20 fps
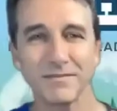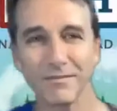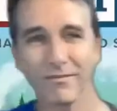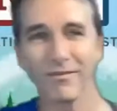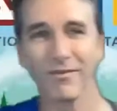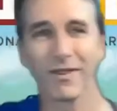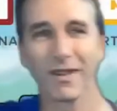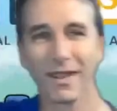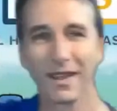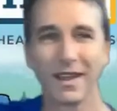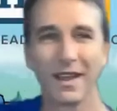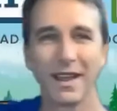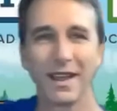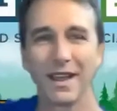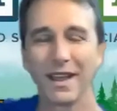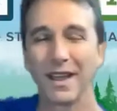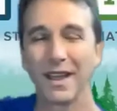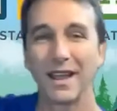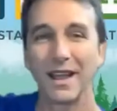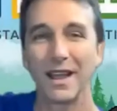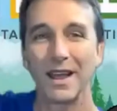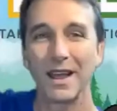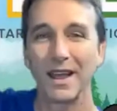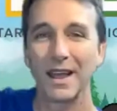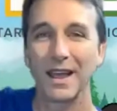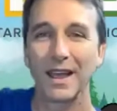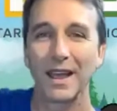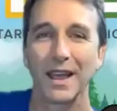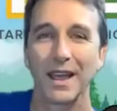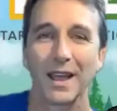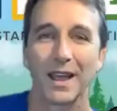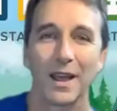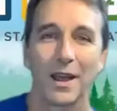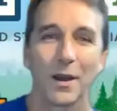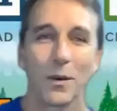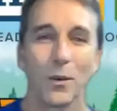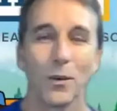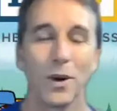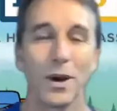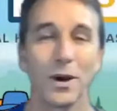Oh yeah!
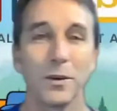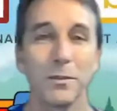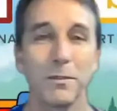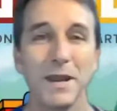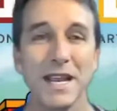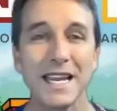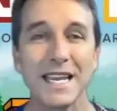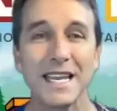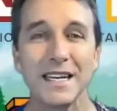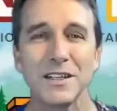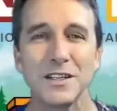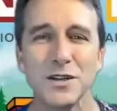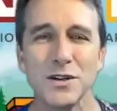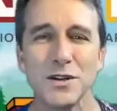Whoa, Pinky, do